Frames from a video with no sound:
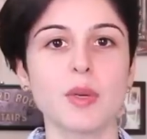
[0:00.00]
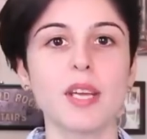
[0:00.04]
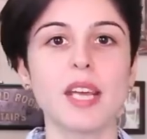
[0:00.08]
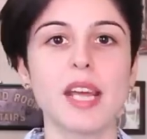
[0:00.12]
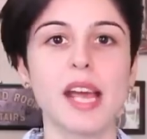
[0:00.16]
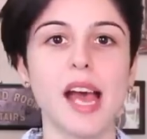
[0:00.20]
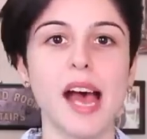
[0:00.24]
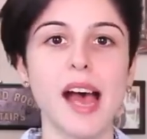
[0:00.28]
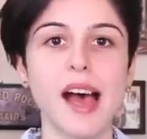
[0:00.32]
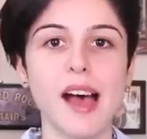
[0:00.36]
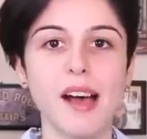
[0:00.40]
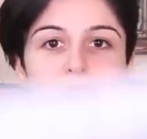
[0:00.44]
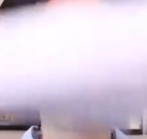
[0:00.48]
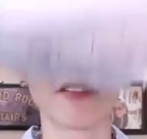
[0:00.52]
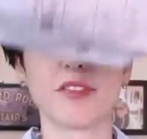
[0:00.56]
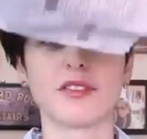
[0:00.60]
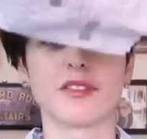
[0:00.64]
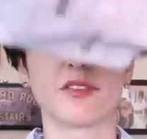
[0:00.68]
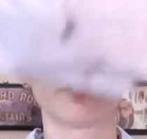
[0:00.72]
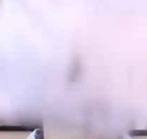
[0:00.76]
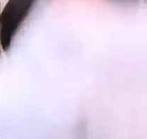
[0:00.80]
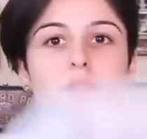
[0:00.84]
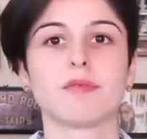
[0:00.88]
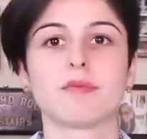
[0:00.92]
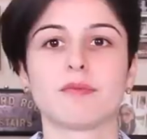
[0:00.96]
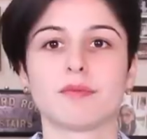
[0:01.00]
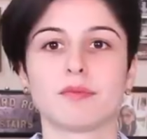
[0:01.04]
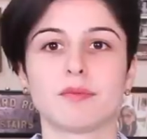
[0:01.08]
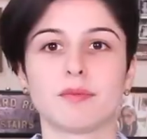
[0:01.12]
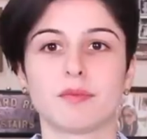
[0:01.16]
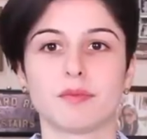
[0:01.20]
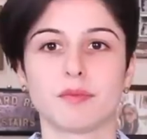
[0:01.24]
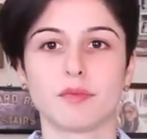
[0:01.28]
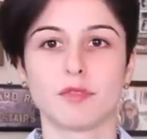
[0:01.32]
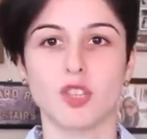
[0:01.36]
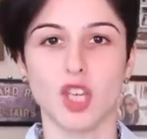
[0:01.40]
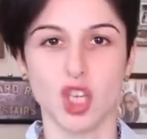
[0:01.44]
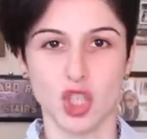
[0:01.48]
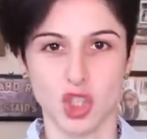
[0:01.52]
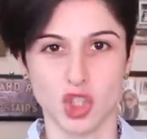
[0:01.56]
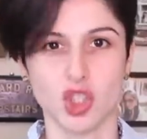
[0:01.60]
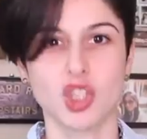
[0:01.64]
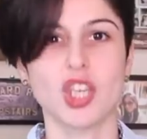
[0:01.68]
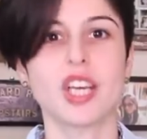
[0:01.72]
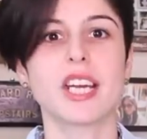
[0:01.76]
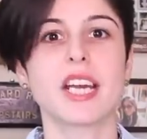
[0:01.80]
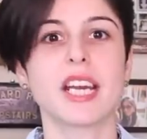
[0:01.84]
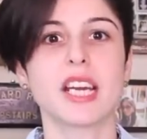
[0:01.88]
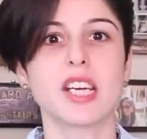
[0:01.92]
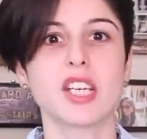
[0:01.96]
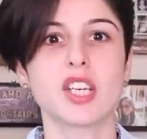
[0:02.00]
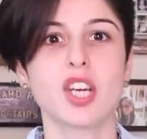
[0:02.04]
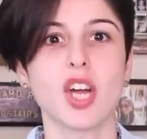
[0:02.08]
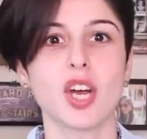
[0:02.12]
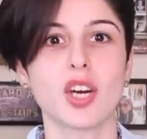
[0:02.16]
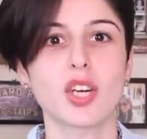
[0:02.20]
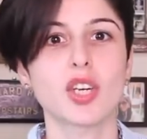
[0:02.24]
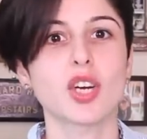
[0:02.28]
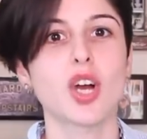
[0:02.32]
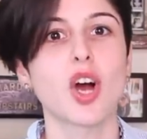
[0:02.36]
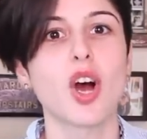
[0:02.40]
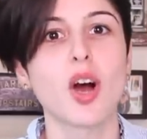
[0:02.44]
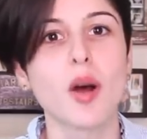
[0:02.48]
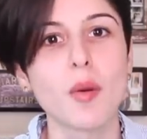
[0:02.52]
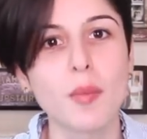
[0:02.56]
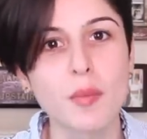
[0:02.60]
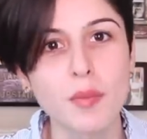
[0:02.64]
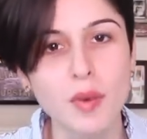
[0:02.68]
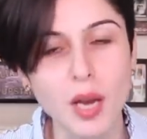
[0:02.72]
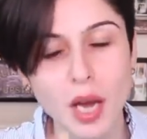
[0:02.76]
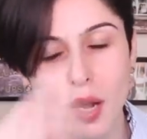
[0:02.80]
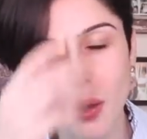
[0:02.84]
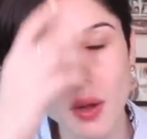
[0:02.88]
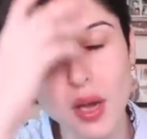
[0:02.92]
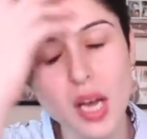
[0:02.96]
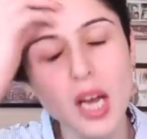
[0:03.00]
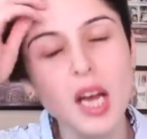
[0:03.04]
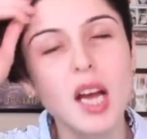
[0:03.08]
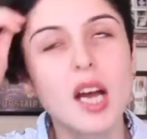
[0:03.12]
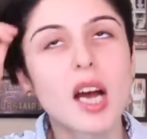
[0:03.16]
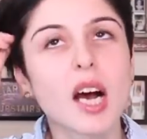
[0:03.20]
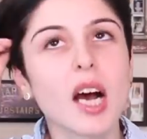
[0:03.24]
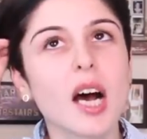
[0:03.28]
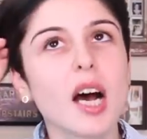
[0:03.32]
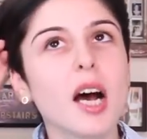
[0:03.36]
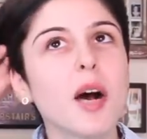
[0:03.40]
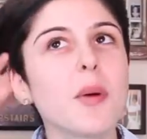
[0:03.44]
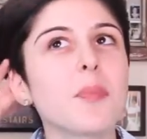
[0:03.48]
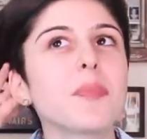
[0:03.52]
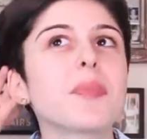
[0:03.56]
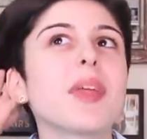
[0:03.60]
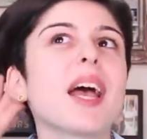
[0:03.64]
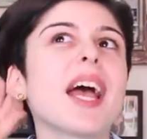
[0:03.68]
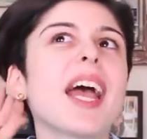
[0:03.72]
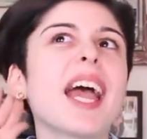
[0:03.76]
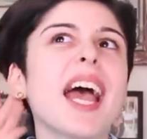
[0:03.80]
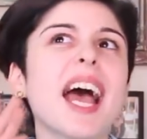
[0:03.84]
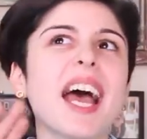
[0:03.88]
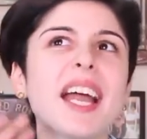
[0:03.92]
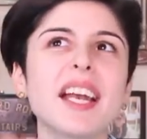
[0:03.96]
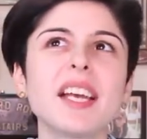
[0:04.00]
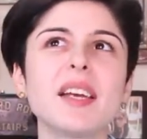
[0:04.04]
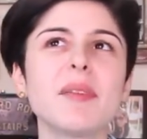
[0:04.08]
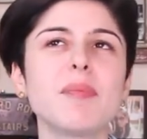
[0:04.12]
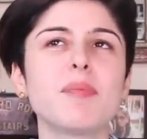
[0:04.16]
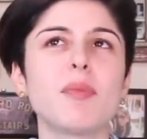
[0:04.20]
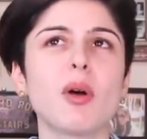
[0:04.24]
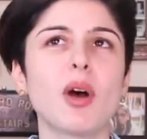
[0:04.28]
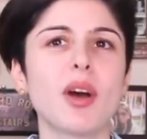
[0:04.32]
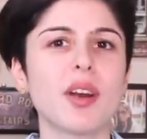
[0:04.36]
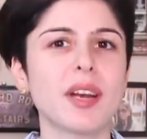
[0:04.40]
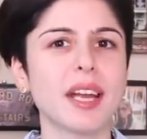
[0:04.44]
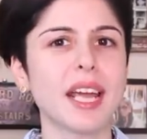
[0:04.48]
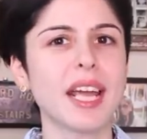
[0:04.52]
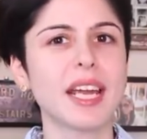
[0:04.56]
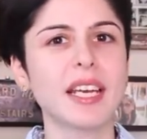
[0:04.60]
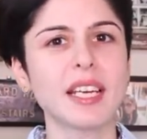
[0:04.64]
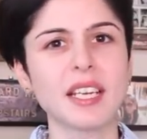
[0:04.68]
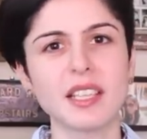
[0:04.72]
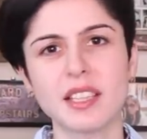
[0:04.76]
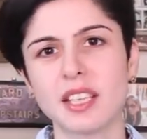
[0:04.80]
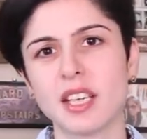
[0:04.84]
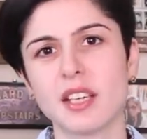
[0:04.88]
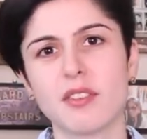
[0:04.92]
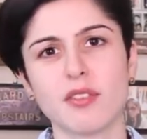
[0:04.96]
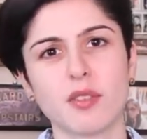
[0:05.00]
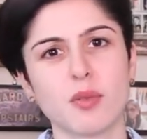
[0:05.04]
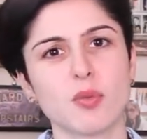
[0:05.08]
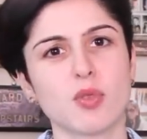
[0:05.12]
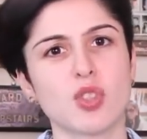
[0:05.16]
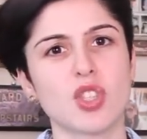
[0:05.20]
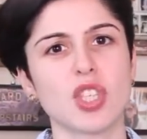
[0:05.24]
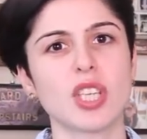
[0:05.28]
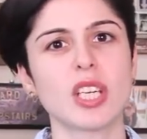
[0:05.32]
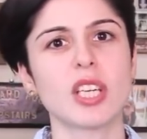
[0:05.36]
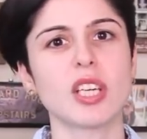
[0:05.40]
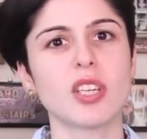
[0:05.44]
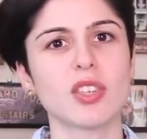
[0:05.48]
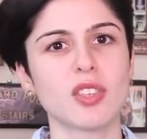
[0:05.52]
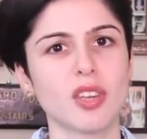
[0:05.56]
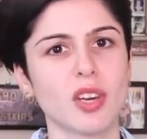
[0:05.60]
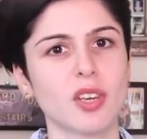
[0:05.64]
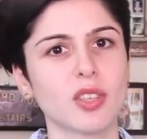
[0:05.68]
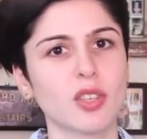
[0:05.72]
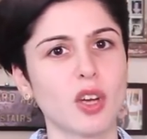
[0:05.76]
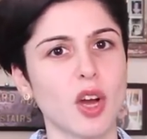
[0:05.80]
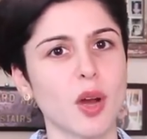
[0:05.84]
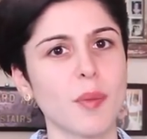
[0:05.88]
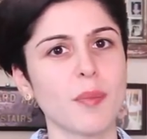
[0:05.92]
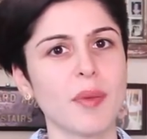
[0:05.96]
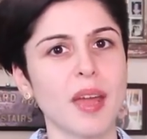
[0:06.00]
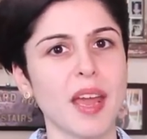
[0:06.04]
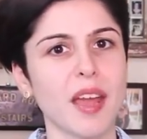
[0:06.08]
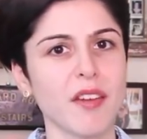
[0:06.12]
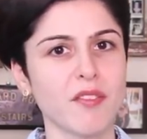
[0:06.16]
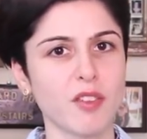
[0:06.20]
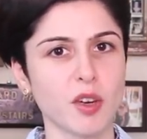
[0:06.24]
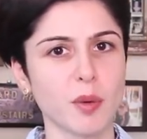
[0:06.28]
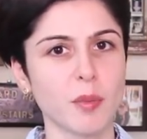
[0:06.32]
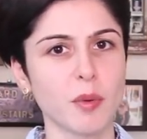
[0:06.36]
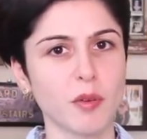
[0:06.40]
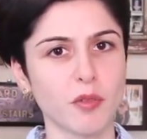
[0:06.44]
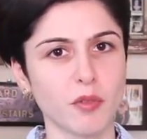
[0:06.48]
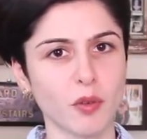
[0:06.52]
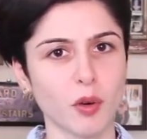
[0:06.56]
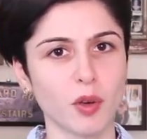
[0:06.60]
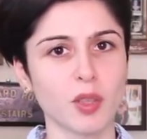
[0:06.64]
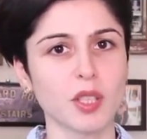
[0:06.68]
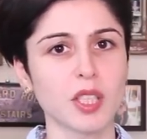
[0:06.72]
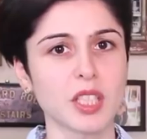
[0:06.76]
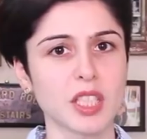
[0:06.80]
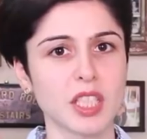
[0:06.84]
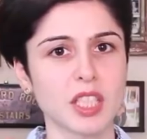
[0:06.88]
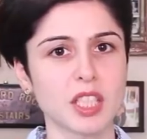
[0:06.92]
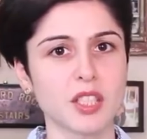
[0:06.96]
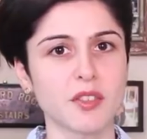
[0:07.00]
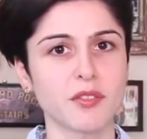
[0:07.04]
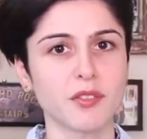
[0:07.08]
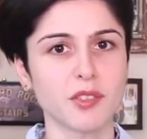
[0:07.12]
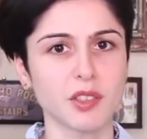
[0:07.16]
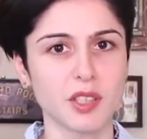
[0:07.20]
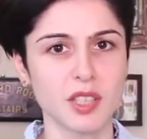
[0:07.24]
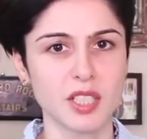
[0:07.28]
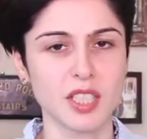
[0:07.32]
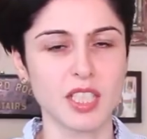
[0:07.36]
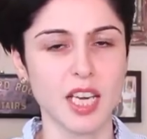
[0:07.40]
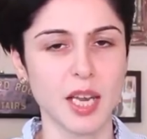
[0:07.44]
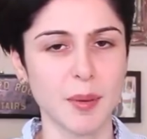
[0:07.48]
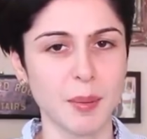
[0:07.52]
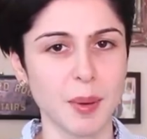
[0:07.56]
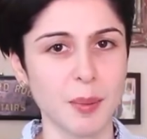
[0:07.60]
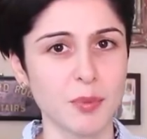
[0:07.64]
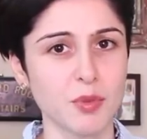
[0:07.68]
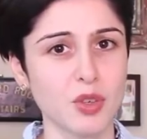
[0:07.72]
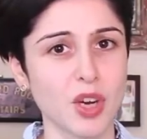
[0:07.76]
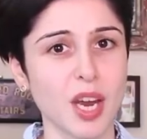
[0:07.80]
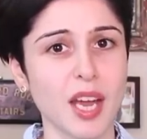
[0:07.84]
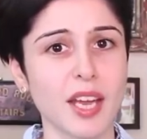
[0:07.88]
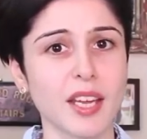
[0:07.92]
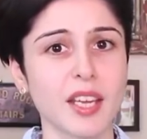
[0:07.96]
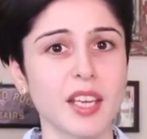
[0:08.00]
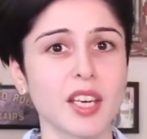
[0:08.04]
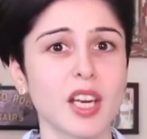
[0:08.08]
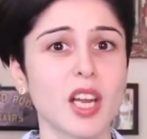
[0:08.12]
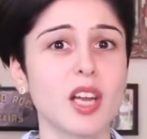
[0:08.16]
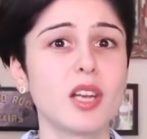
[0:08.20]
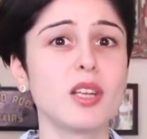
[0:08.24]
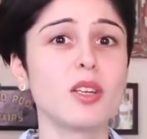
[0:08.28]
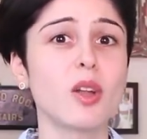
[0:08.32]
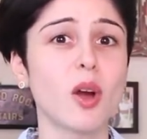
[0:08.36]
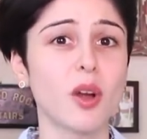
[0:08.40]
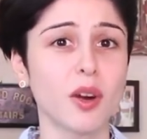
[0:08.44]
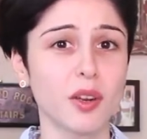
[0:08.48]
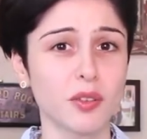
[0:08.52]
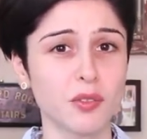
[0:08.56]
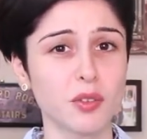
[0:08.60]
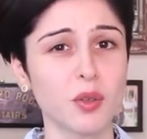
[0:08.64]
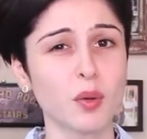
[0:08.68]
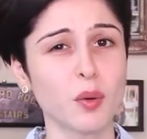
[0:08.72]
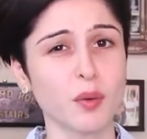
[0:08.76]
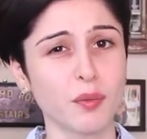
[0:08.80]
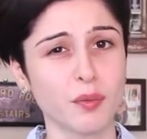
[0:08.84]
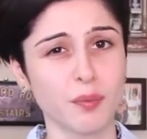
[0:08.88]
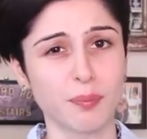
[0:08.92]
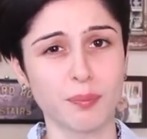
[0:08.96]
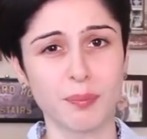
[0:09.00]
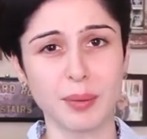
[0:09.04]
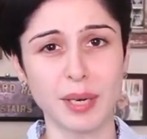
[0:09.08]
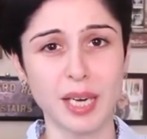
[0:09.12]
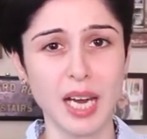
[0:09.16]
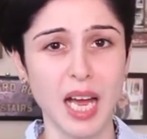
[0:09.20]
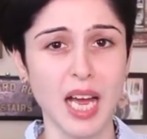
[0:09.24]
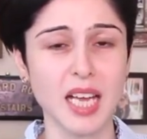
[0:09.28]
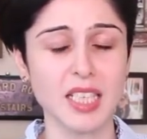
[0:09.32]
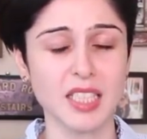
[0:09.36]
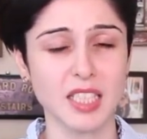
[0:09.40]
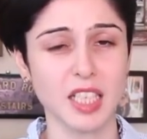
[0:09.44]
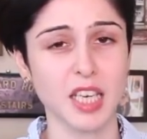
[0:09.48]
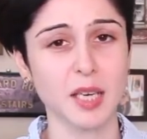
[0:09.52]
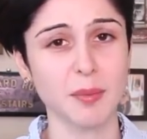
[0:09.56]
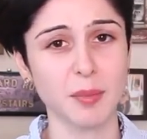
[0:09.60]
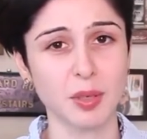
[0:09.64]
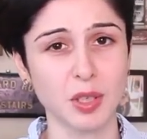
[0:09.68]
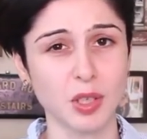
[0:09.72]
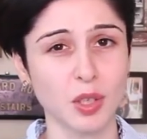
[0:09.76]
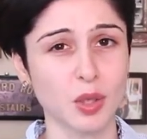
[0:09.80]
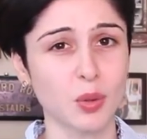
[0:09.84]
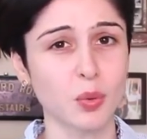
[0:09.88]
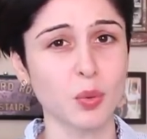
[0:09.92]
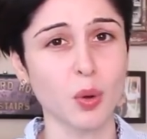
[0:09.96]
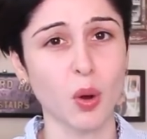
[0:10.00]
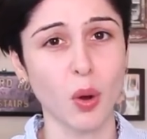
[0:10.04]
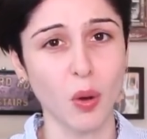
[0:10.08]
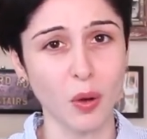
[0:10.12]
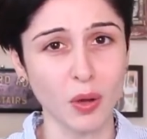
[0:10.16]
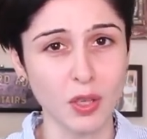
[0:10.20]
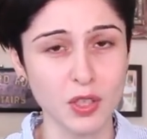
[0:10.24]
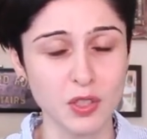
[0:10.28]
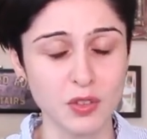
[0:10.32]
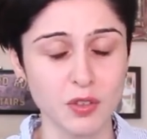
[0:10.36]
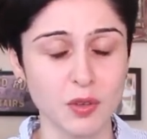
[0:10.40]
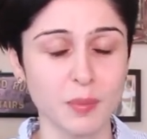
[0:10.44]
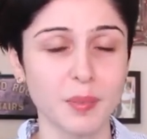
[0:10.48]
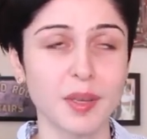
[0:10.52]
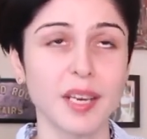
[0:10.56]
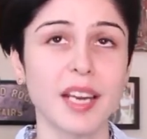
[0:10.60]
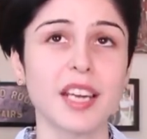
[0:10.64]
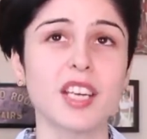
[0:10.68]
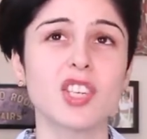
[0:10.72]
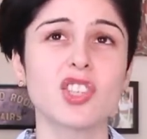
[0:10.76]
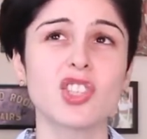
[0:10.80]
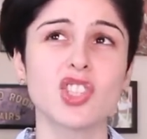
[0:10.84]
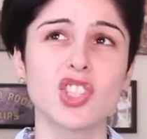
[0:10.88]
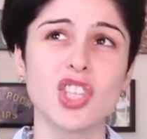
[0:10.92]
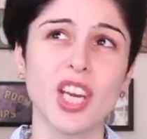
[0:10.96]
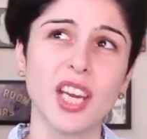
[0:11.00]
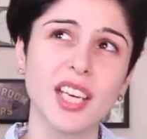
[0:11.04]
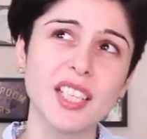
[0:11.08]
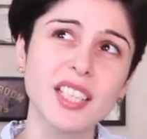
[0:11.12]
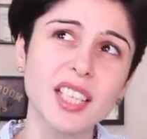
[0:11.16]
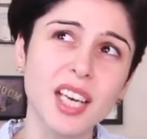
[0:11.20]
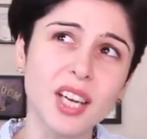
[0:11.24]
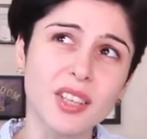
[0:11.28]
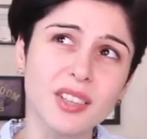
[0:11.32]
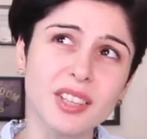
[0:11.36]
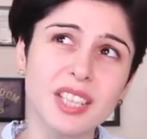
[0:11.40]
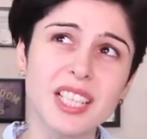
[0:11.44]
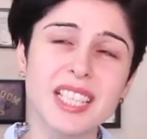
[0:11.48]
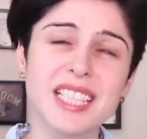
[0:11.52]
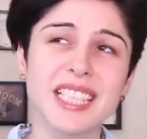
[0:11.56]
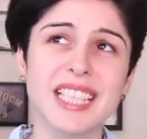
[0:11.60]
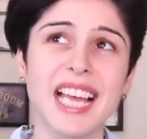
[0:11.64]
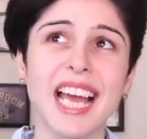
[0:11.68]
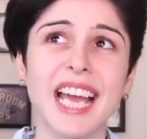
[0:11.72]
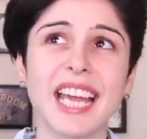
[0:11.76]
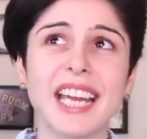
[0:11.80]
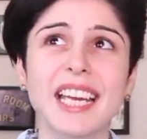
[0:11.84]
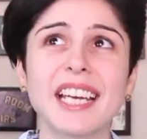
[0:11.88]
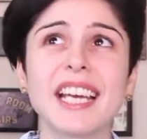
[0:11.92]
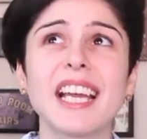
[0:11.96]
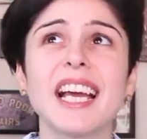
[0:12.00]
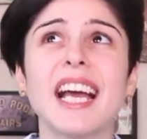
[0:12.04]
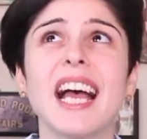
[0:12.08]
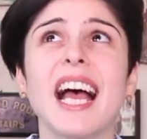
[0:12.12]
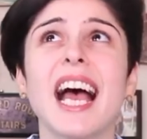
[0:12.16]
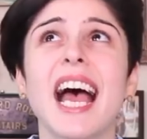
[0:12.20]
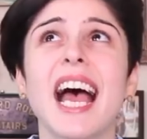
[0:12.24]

we have Shein dot com. Now, um, I hadn't bought anything from Shein dot com ever before. This is the first time I'm trying it. A lot of you have been asking me to do hauls from it. I've checked out the site